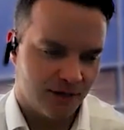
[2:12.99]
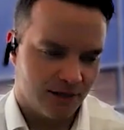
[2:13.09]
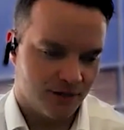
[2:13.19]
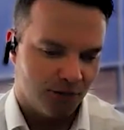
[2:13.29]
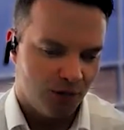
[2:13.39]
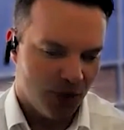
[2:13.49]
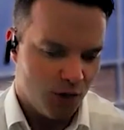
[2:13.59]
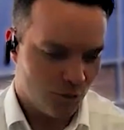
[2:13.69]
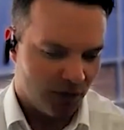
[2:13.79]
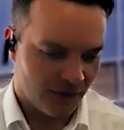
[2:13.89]
So
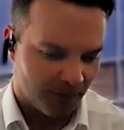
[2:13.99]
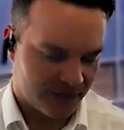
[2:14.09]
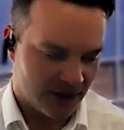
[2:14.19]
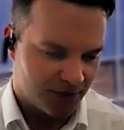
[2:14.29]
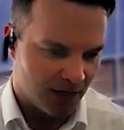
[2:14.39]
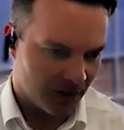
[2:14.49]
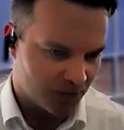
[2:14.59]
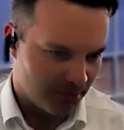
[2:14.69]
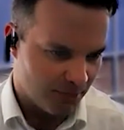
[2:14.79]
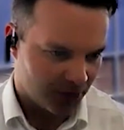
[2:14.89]
we've got potentially a
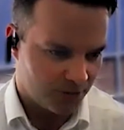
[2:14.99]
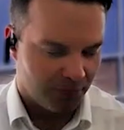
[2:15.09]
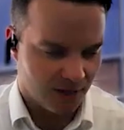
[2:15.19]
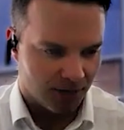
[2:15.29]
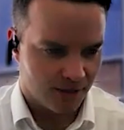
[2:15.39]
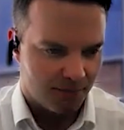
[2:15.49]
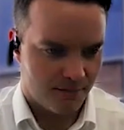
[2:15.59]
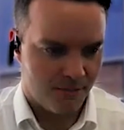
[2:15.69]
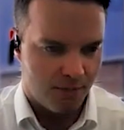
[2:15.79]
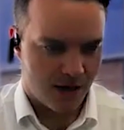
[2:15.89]
much, much bigger
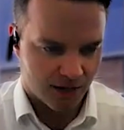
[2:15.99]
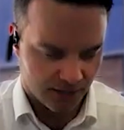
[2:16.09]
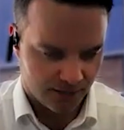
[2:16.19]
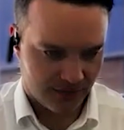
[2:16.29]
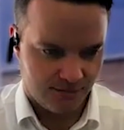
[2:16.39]
market